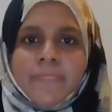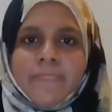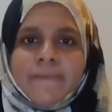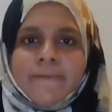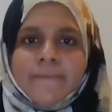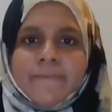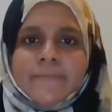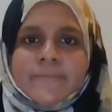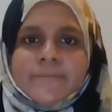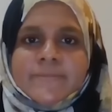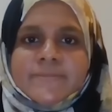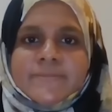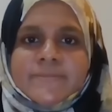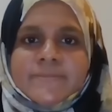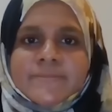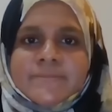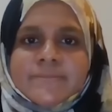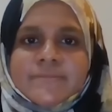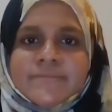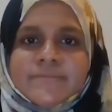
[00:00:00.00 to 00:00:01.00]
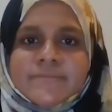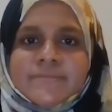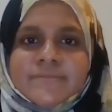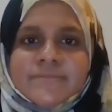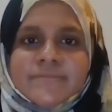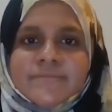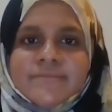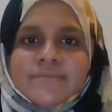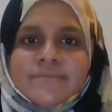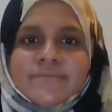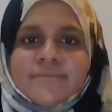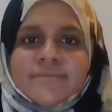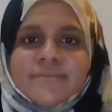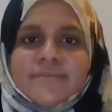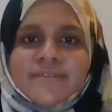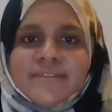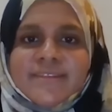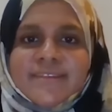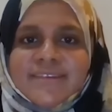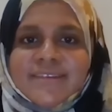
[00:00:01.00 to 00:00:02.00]

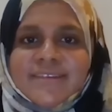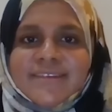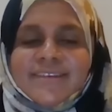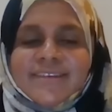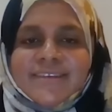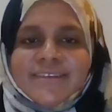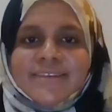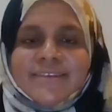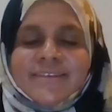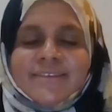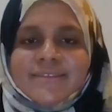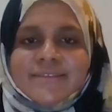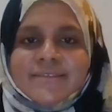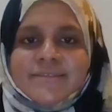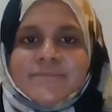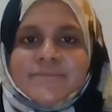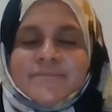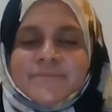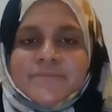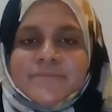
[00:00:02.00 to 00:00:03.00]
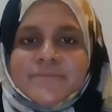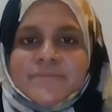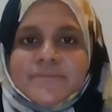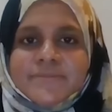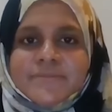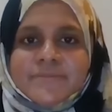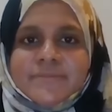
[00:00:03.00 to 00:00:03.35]
The person shown says nothing.